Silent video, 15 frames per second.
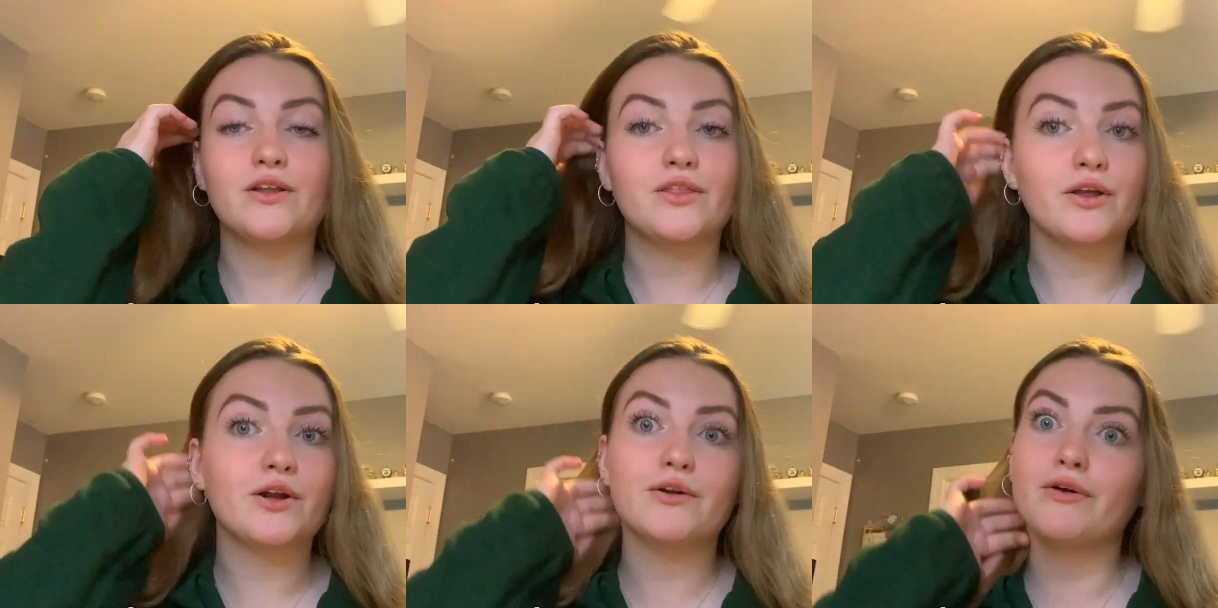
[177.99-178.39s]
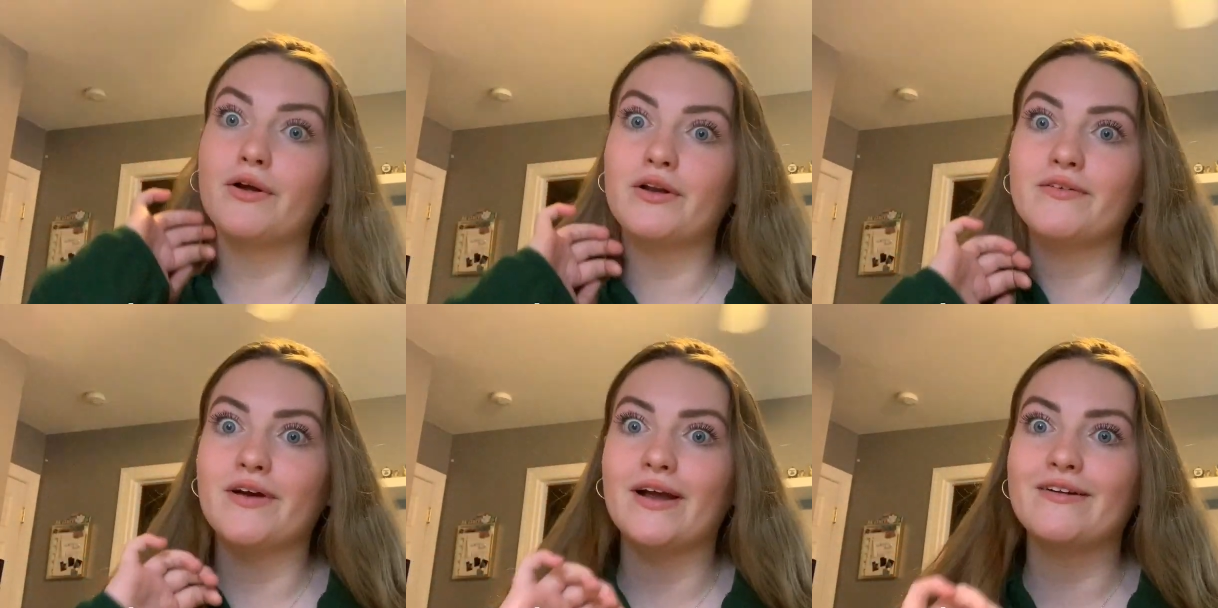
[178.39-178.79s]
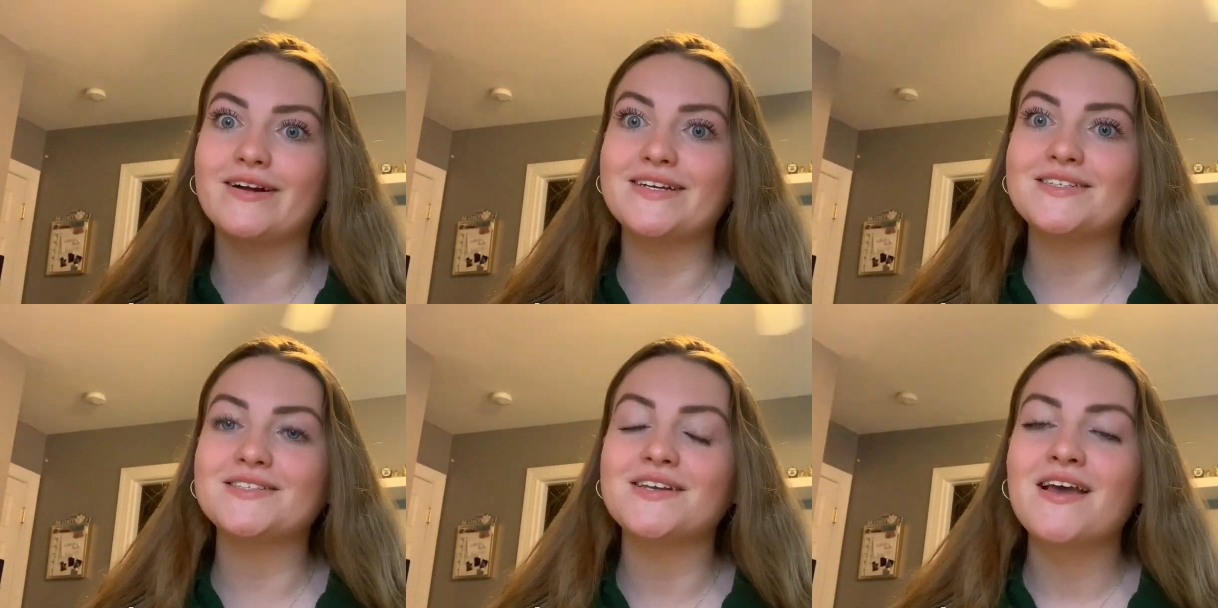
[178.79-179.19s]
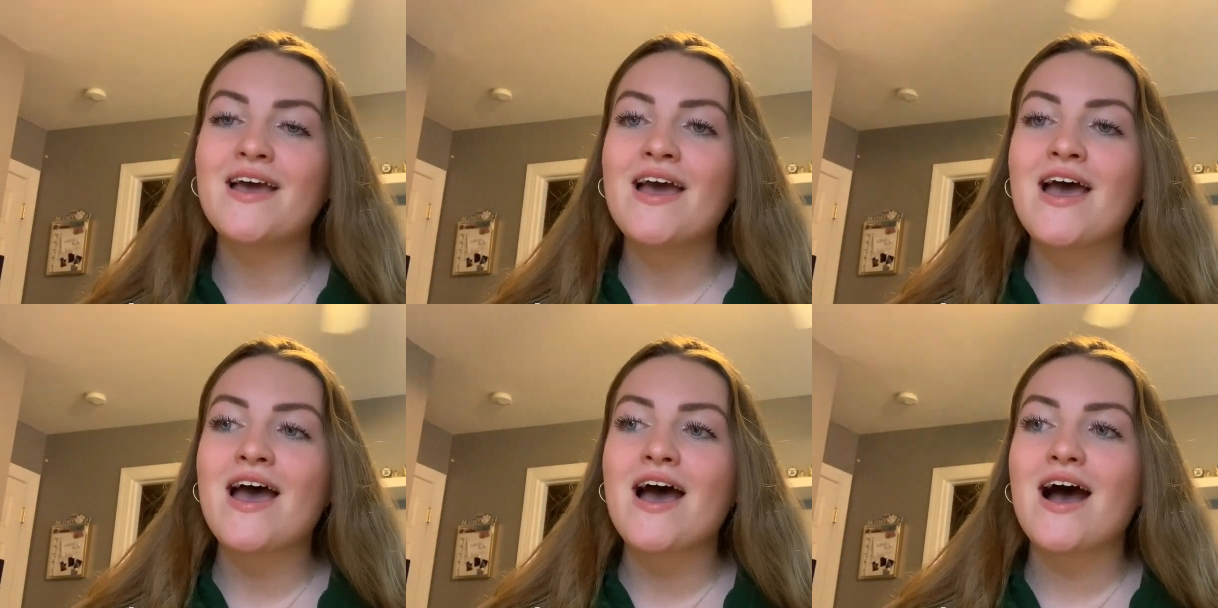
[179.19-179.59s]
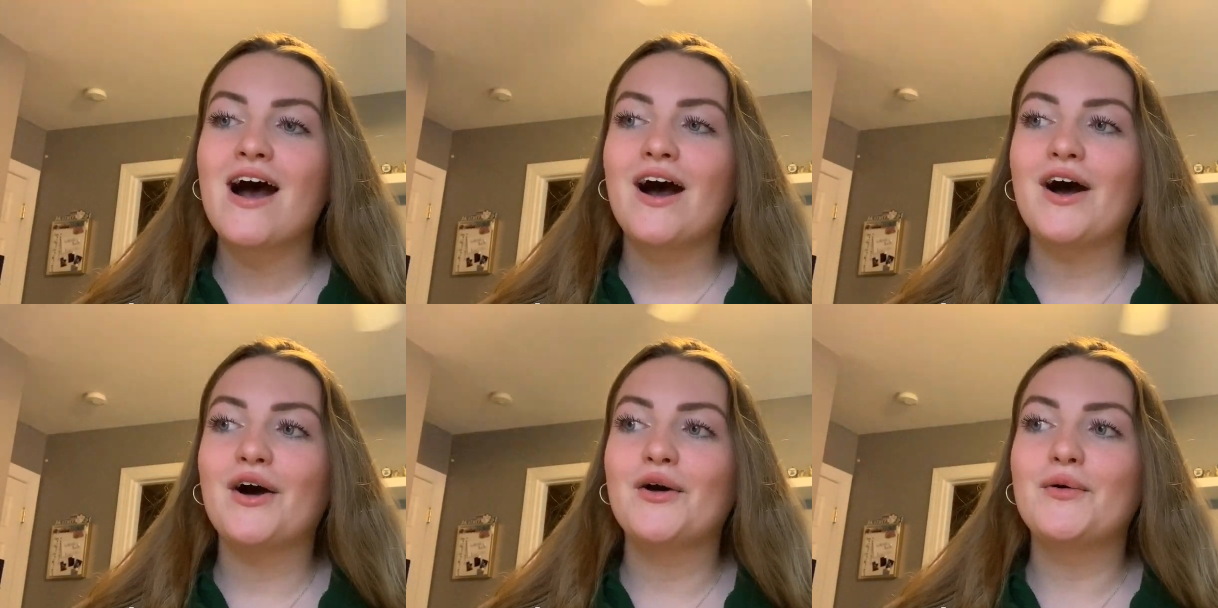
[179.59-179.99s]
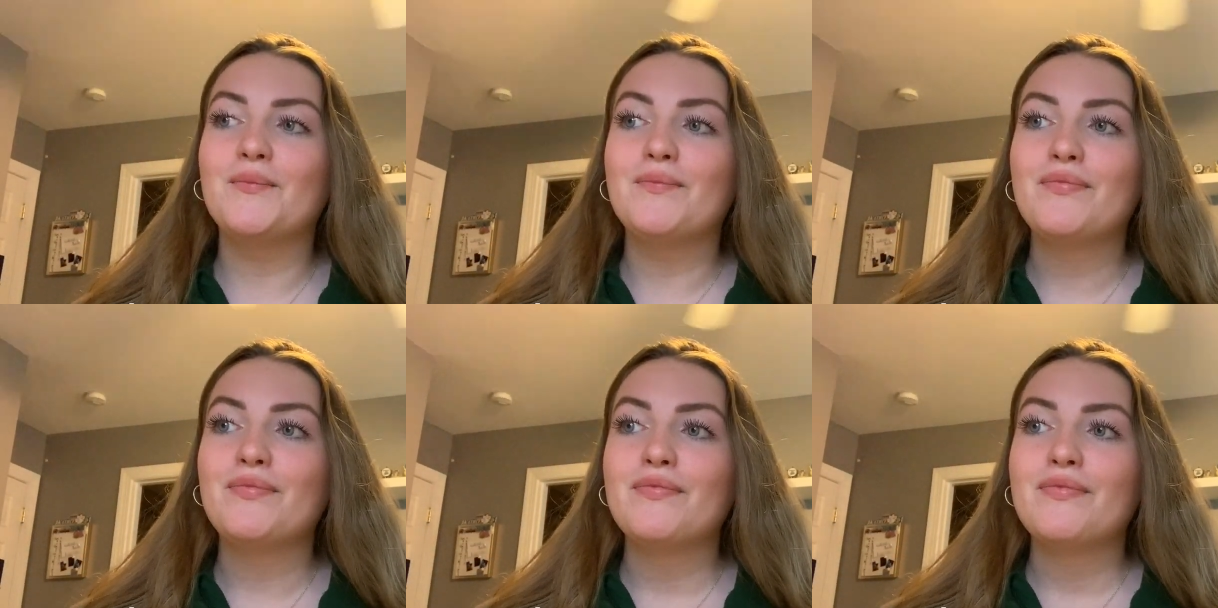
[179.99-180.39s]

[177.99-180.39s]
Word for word: the coronavirus. Um,